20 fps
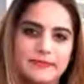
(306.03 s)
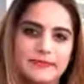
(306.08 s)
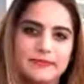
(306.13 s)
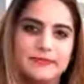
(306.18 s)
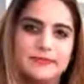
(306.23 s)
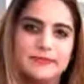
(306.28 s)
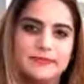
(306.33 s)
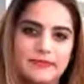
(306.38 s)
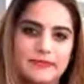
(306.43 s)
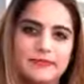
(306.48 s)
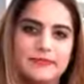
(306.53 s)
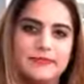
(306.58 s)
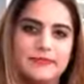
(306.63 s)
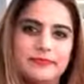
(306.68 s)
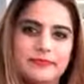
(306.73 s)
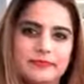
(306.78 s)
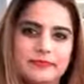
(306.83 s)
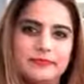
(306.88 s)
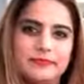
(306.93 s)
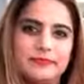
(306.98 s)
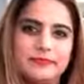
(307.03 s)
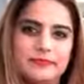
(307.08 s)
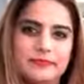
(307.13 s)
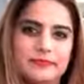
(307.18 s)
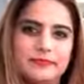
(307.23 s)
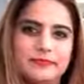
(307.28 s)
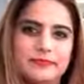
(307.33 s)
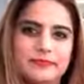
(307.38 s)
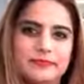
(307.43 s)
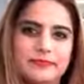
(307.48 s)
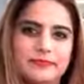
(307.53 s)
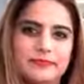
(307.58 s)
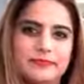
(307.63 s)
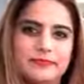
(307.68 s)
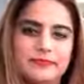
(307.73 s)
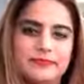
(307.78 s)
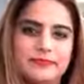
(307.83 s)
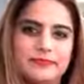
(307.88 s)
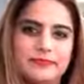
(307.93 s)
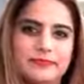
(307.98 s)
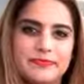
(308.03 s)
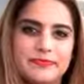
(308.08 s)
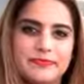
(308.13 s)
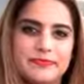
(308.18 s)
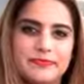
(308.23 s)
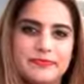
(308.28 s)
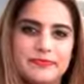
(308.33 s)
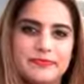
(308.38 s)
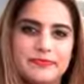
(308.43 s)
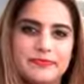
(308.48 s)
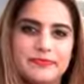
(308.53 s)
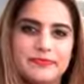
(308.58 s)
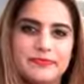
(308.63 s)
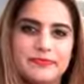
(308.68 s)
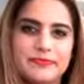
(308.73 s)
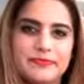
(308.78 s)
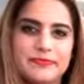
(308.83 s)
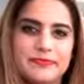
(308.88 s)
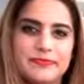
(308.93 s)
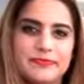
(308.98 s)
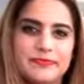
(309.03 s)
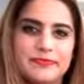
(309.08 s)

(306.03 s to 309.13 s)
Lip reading: (not speaking)